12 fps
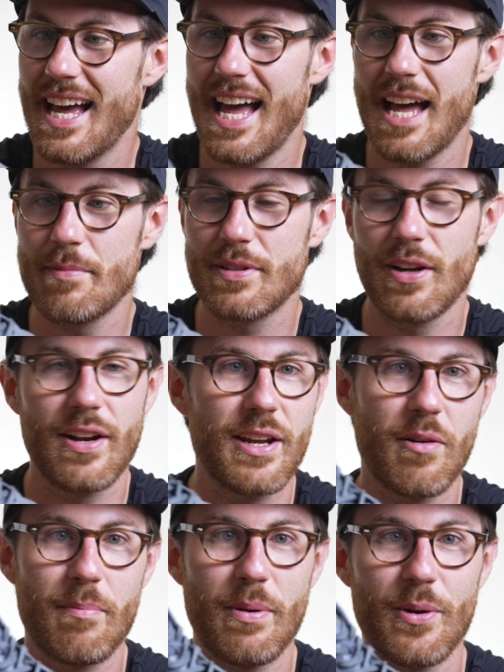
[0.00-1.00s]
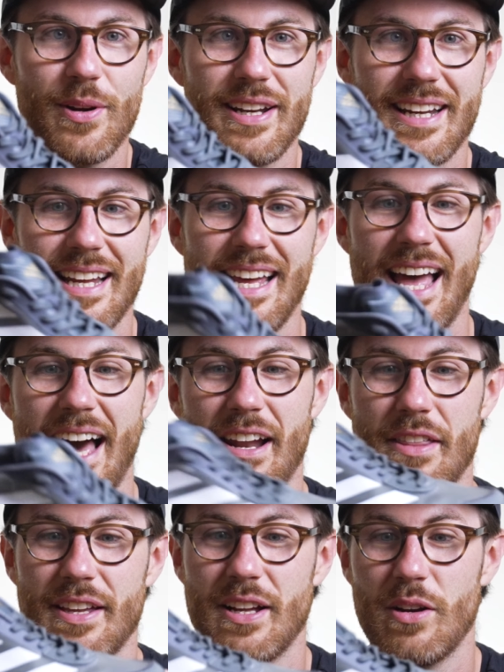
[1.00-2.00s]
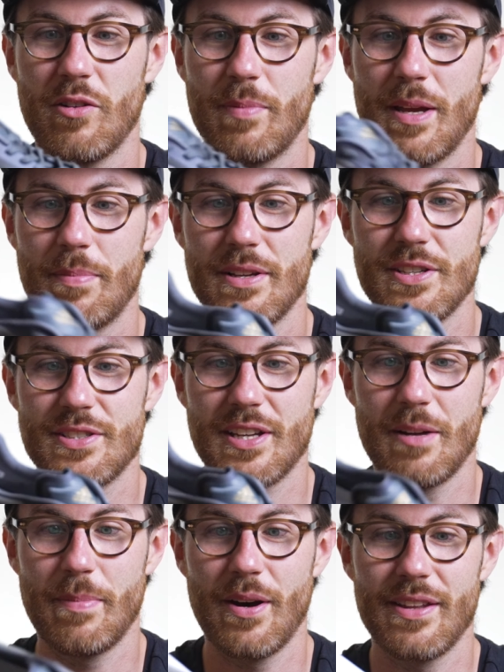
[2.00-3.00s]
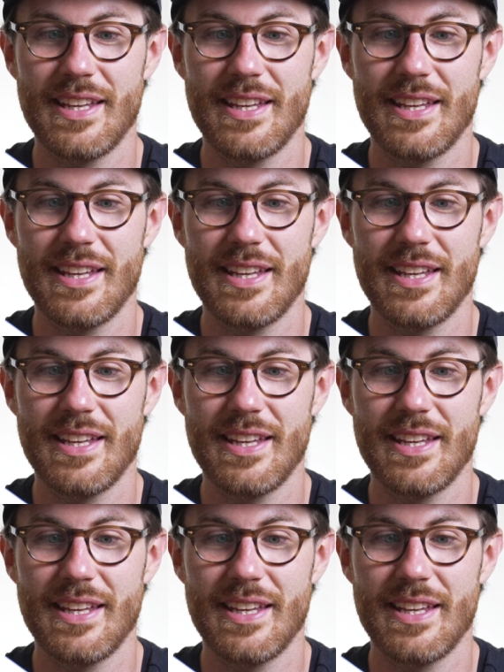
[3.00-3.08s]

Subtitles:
absolutely on point, and I think a lot of people are just going to buy